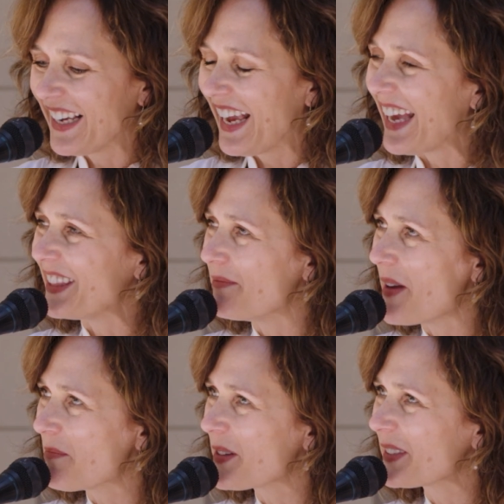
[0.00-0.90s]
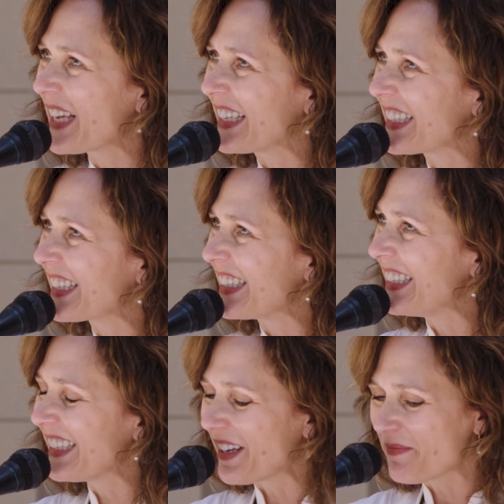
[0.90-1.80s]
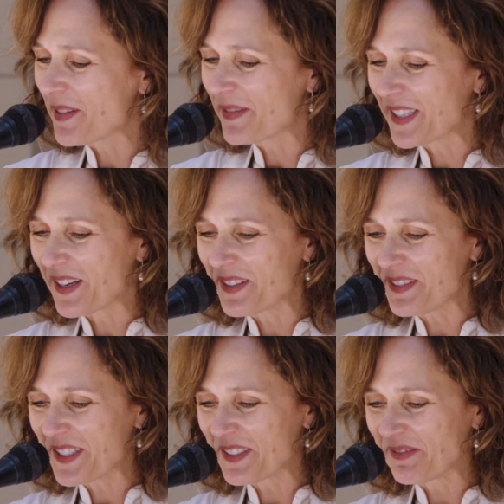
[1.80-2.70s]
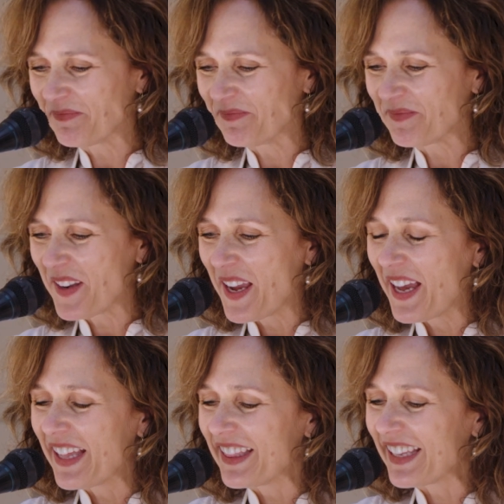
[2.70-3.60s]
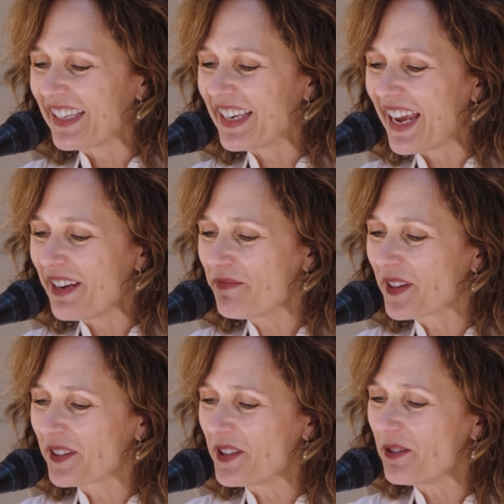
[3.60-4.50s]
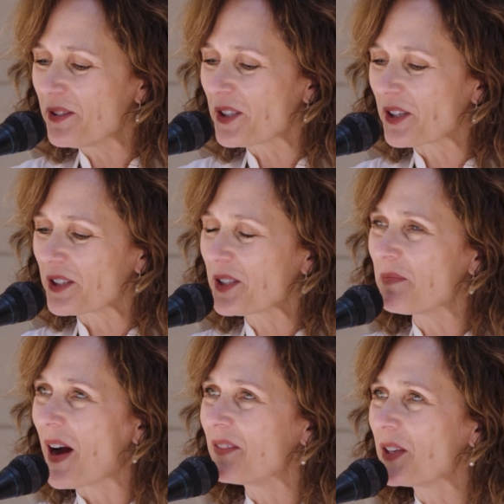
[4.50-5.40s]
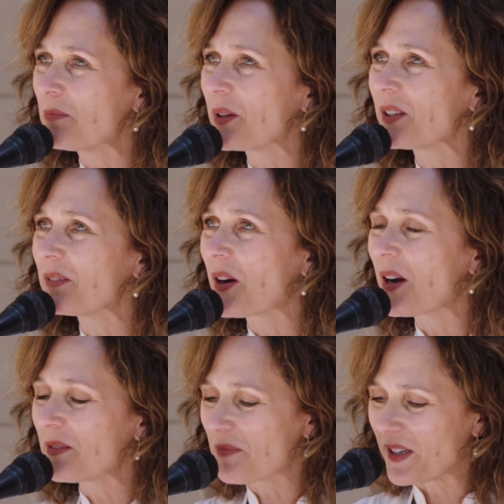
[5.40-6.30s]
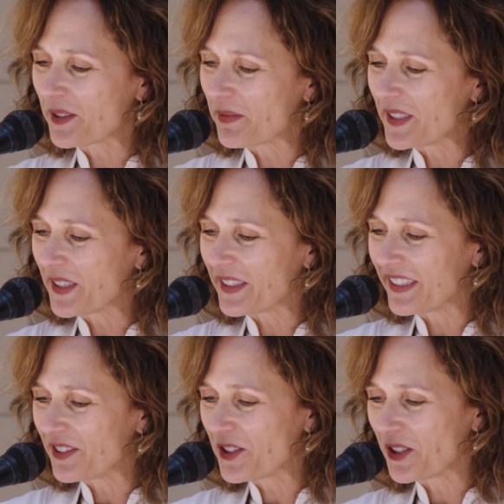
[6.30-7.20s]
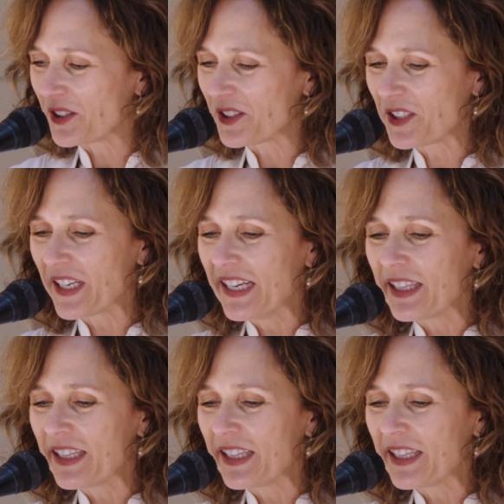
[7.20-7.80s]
And the members had to clean it up themselves. They named their new church Montview Boulevard Presbyterian Church.